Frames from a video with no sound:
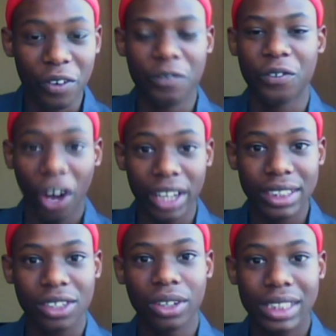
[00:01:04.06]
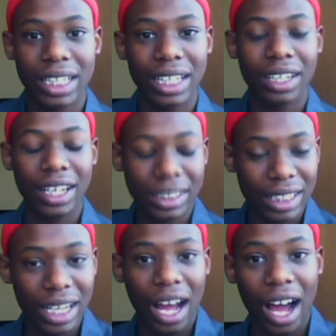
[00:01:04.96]
front because he's
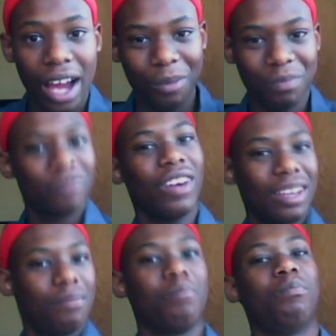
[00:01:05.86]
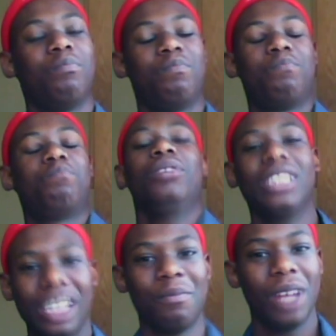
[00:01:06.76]
in a hurry, freaking
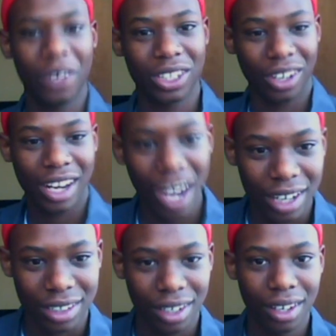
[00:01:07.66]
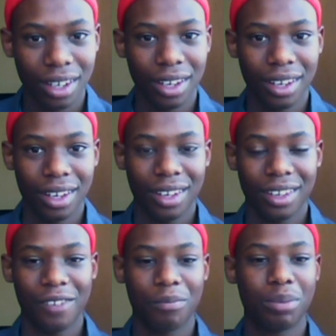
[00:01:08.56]
pushing me with your cart.
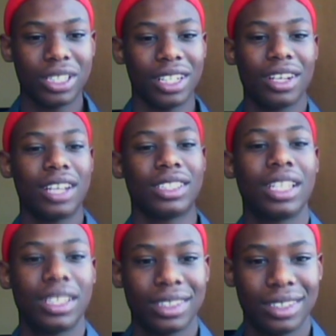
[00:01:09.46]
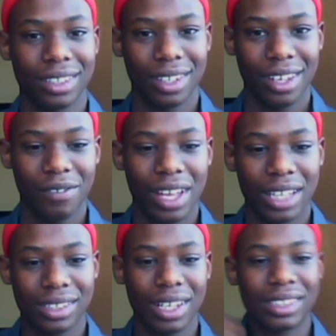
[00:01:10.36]
Pushing does this, if
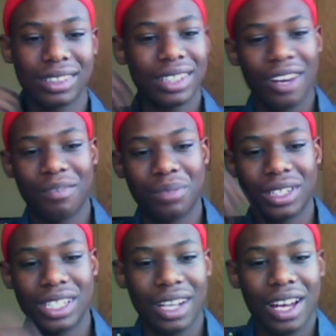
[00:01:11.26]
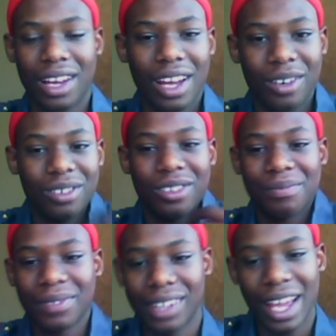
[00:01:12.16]
that's a sign of pushing, I don't know.
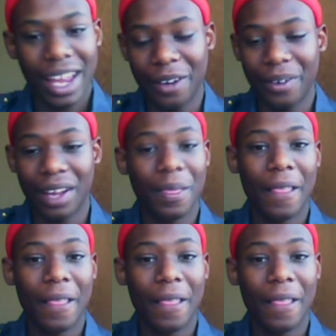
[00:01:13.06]
Anyway,